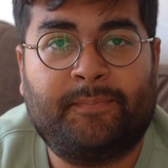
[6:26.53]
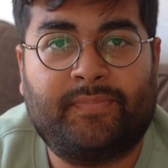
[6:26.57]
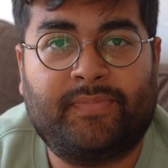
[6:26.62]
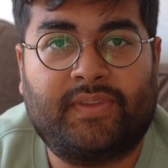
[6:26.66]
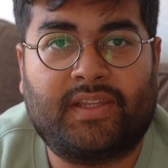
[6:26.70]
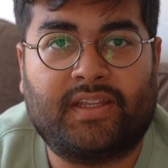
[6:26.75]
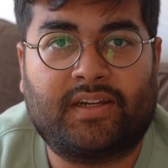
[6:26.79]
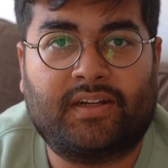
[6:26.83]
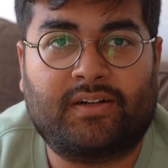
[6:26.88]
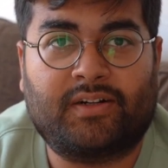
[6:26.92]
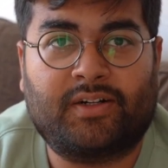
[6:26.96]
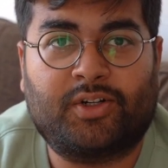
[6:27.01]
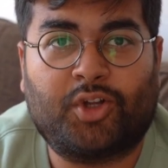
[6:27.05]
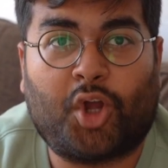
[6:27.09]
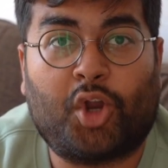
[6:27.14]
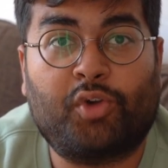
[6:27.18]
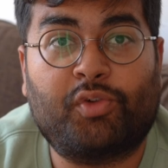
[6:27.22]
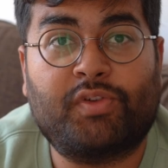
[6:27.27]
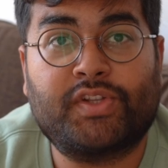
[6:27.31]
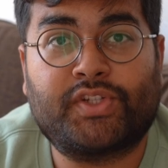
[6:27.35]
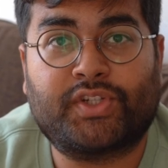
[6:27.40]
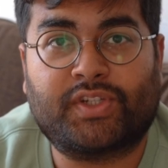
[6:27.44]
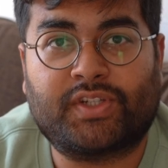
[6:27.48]
their
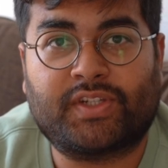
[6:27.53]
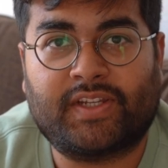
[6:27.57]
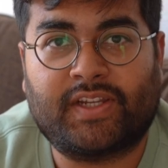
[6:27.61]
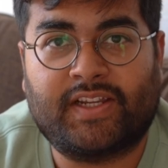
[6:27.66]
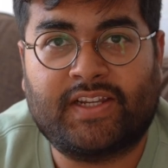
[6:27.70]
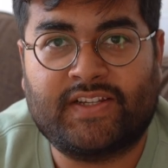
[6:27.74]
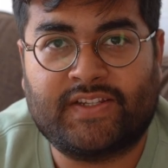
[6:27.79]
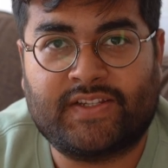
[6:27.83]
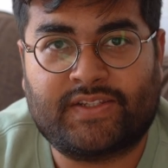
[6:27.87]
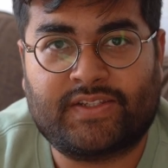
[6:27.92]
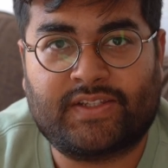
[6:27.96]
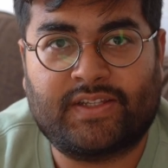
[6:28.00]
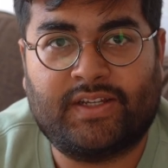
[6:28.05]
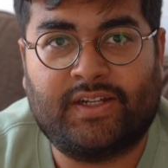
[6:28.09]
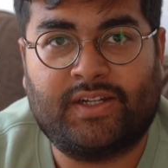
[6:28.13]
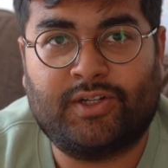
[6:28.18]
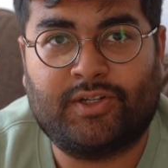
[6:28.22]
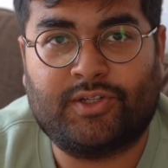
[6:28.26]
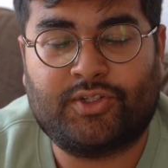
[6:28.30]
origin is